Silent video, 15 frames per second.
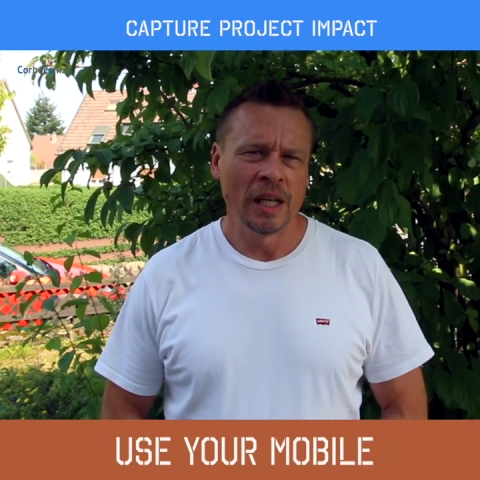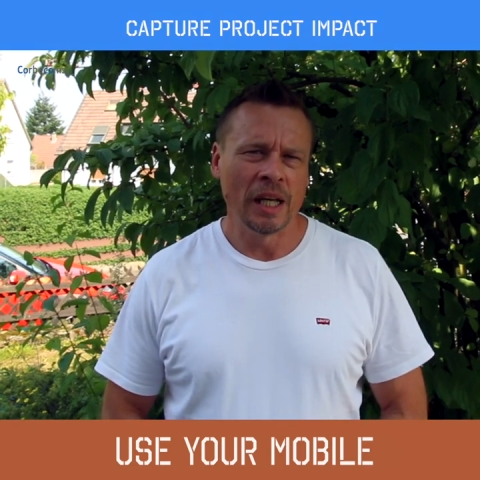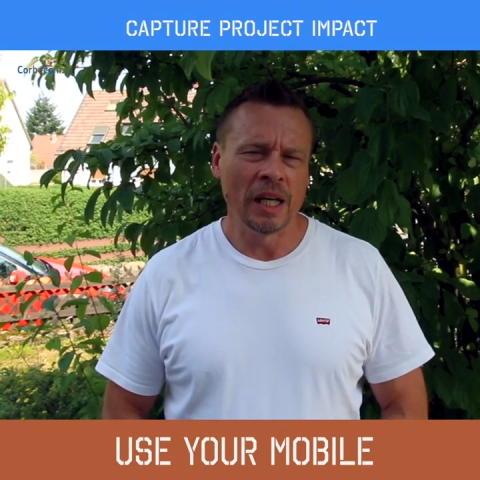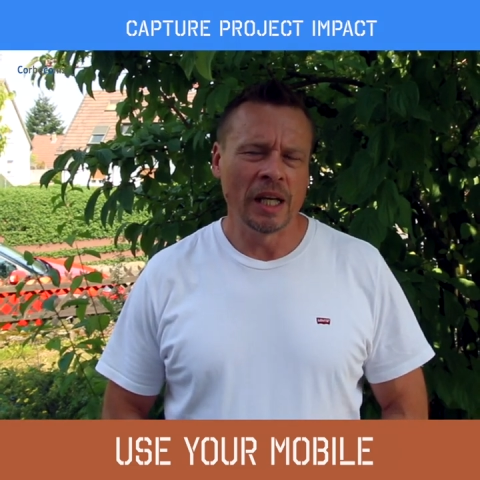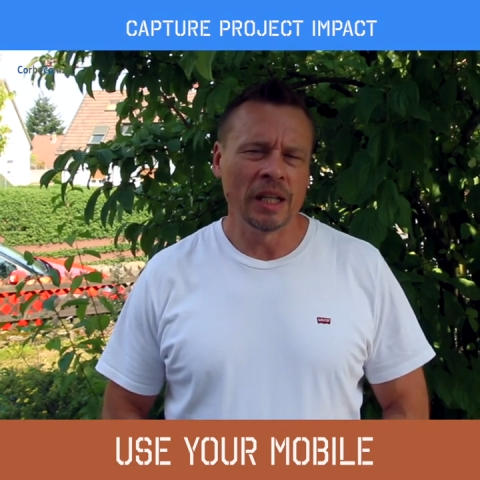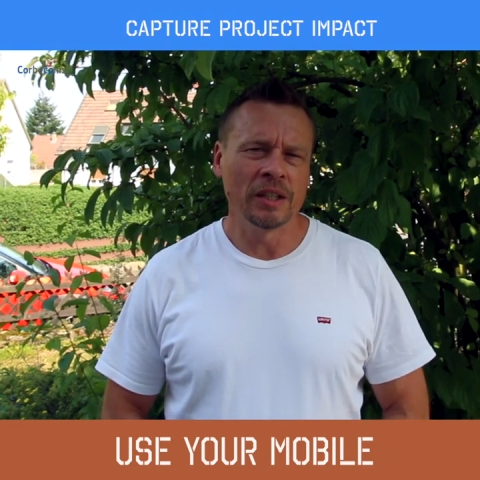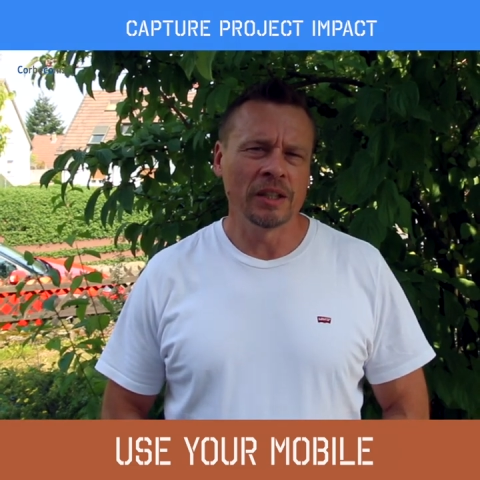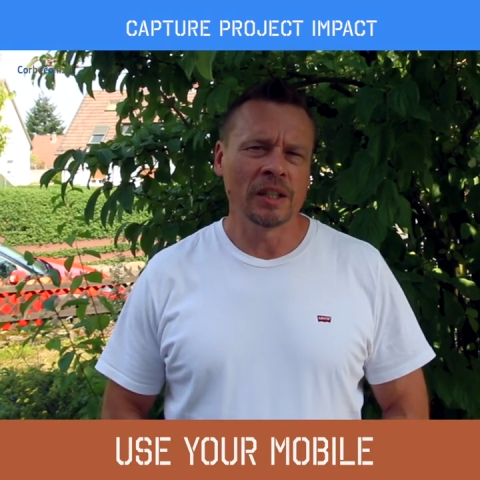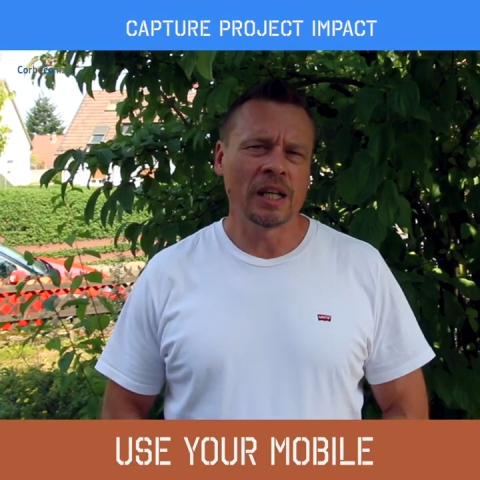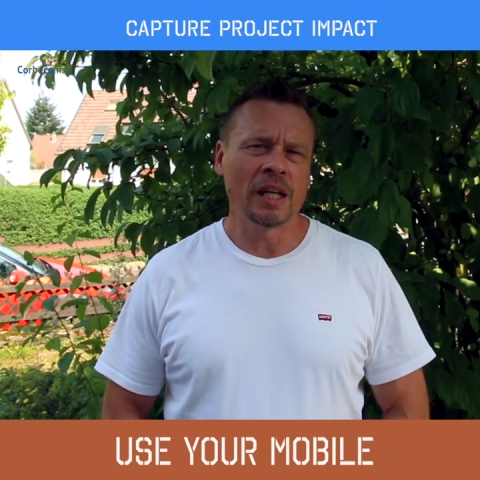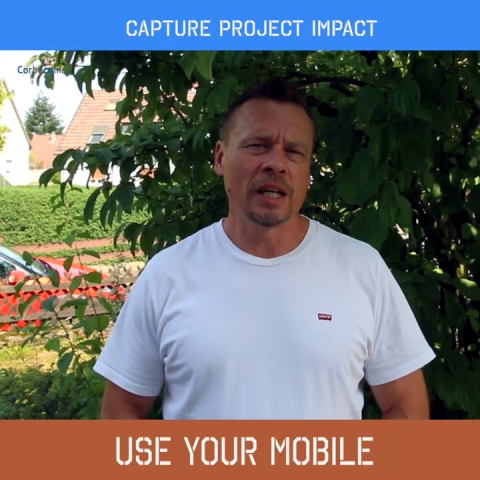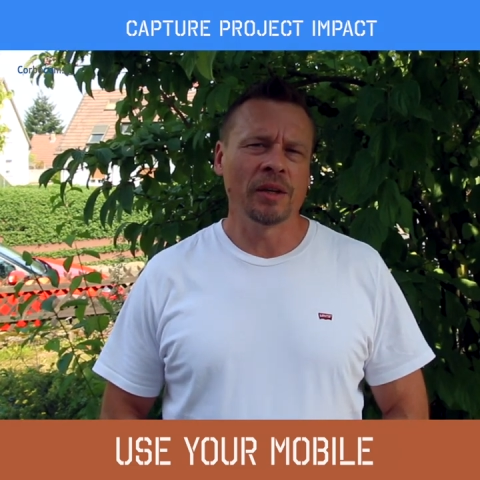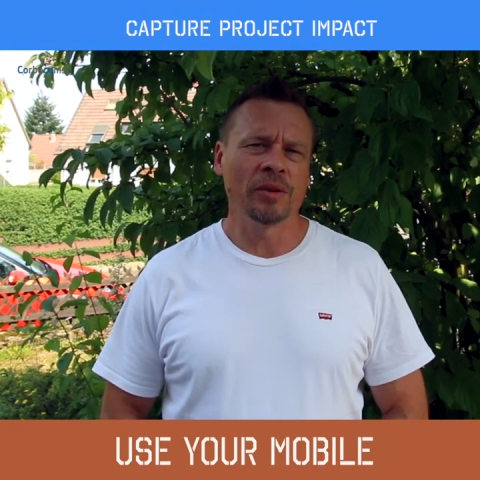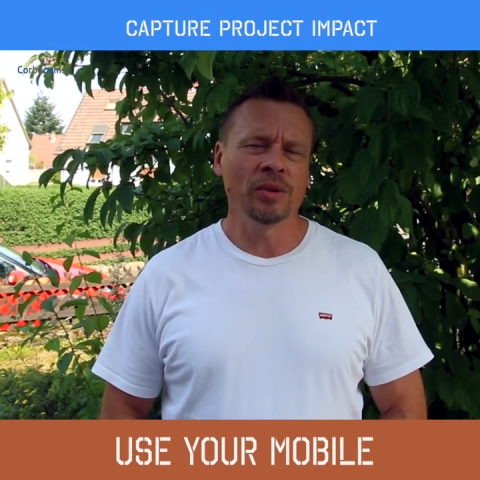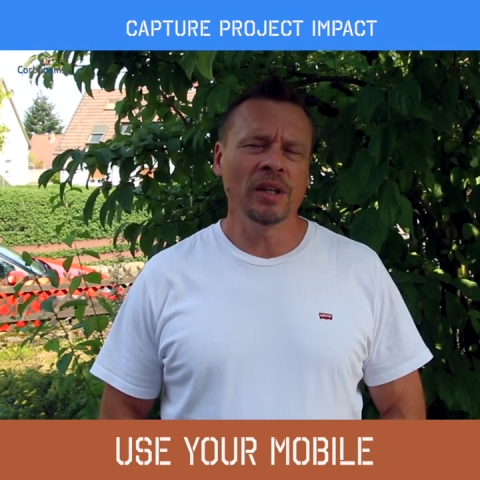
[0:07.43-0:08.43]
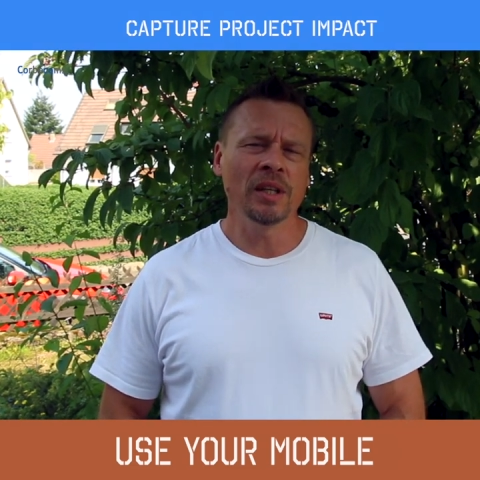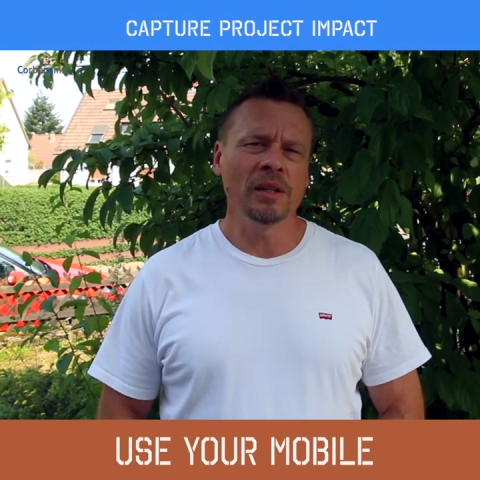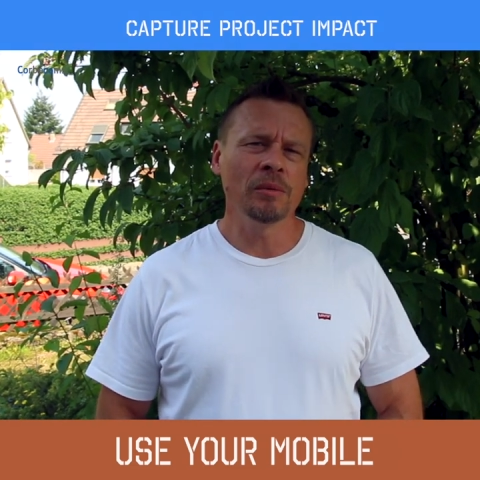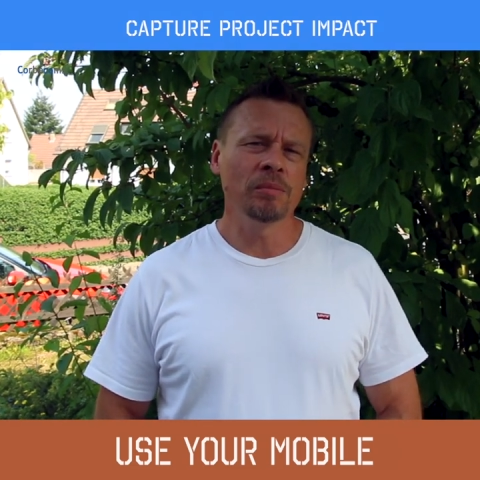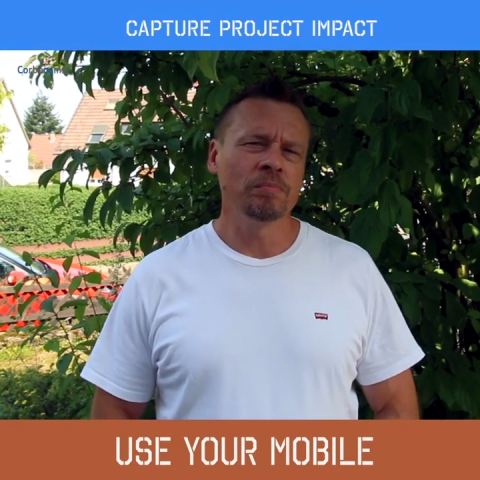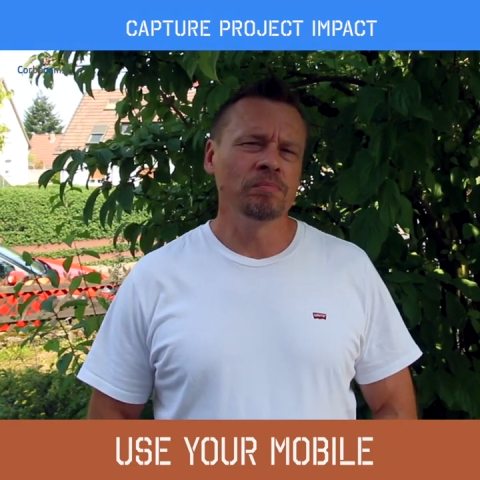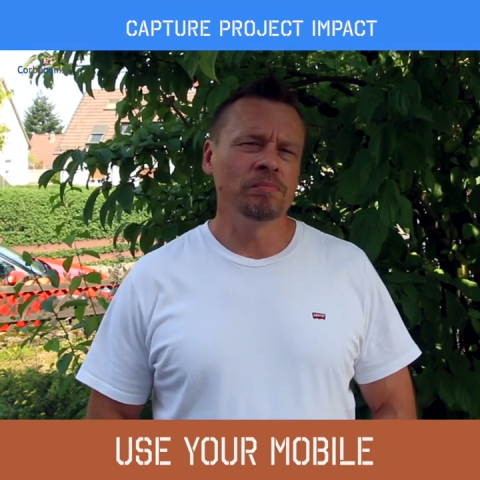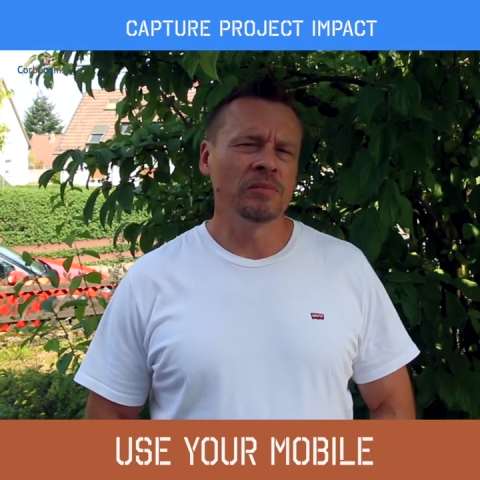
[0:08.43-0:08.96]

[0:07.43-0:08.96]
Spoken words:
And I think